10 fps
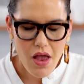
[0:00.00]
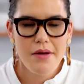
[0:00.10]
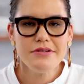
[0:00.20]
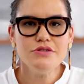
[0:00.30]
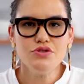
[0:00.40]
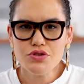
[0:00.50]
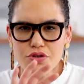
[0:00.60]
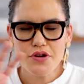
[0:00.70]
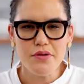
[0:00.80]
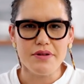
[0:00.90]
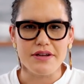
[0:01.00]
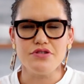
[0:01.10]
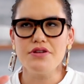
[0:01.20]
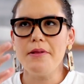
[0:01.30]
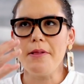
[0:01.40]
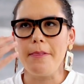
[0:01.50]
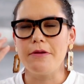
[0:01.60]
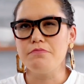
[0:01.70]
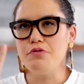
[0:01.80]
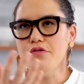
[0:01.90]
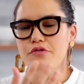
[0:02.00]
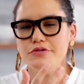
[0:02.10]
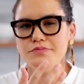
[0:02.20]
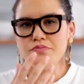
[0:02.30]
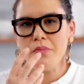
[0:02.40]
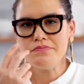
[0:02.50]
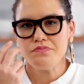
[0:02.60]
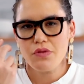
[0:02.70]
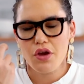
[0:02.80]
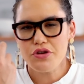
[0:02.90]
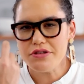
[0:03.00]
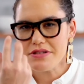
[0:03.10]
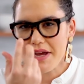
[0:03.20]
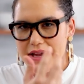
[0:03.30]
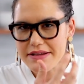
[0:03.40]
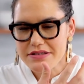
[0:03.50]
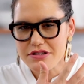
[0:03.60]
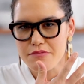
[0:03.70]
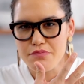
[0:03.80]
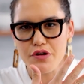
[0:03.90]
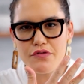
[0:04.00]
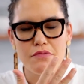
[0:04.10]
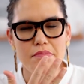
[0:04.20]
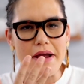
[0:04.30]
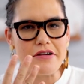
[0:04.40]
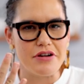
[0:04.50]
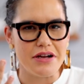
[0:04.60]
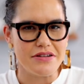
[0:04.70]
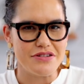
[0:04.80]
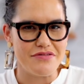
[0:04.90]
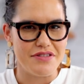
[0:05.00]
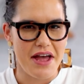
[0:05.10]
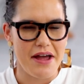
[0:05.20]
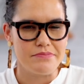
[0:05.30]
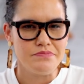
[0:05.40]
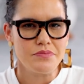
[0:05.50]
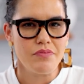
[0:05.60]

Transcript: I mean, it's so complex. You get like this beautiful, you can taste the beautiful background of that